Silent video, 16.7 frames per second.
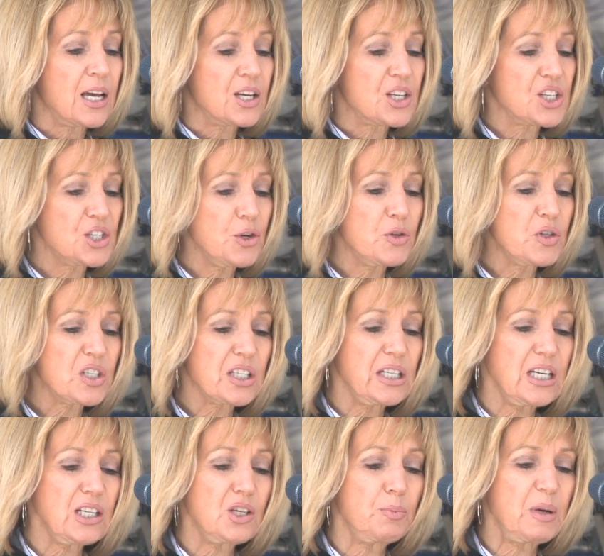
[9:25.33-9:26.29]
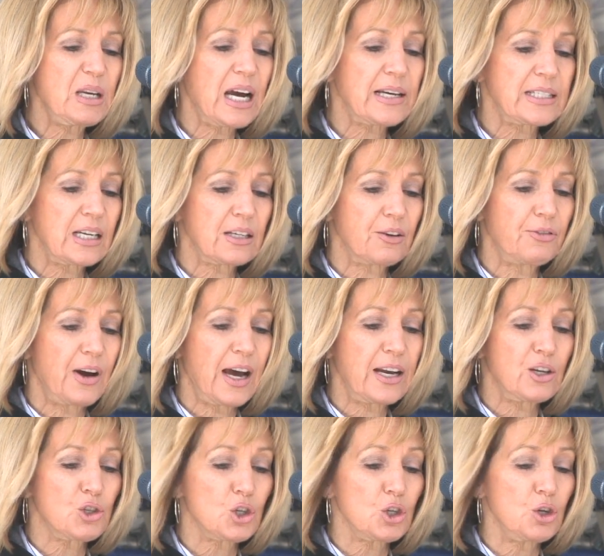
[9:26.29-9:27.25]
Students need to be identified
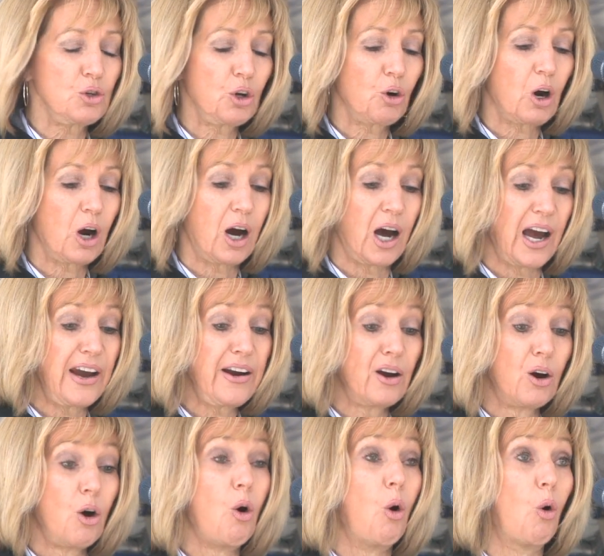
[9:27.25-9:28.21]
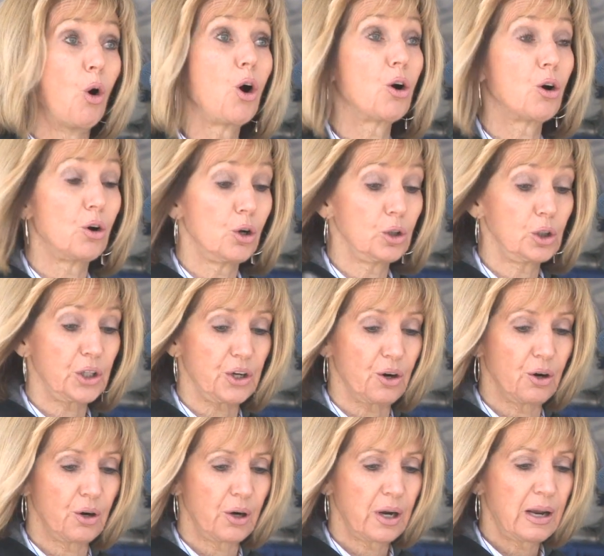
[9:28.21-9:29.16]
in junior high or
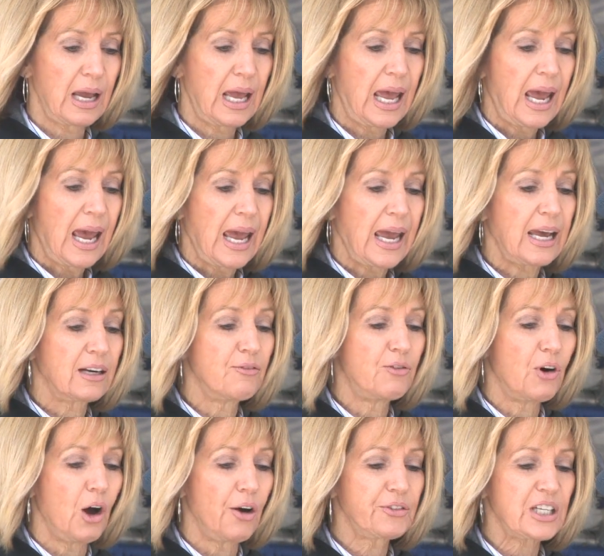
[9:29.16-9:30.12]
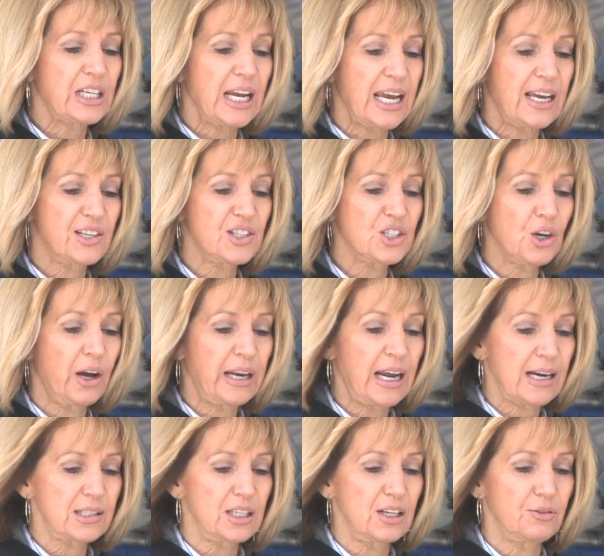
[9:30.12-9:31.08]
earlier and involved in hands-on
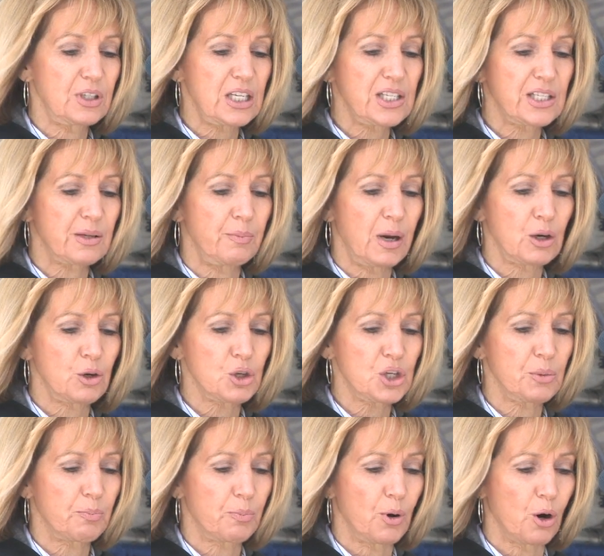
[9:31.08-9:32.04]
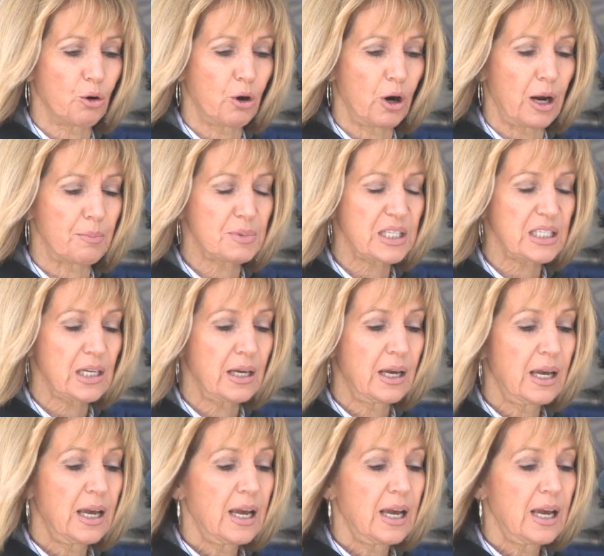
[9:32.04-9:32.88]
activities and mentorship programs.